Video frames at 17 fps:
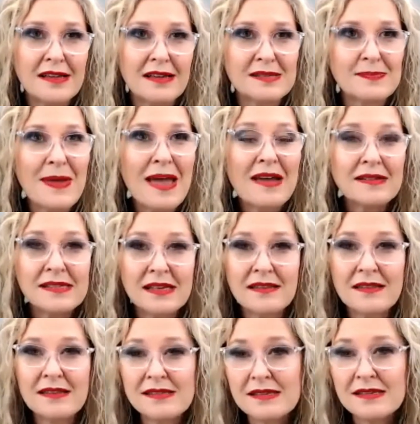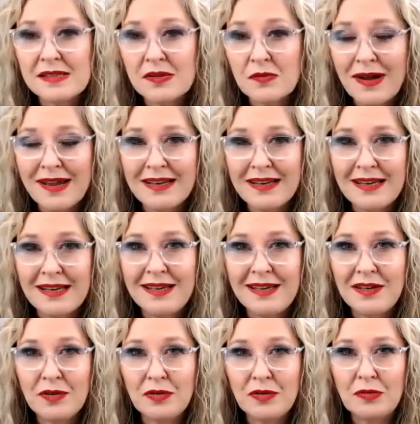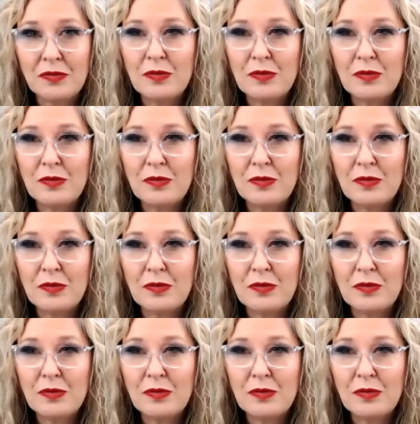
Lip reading: espousing this is the way to heal.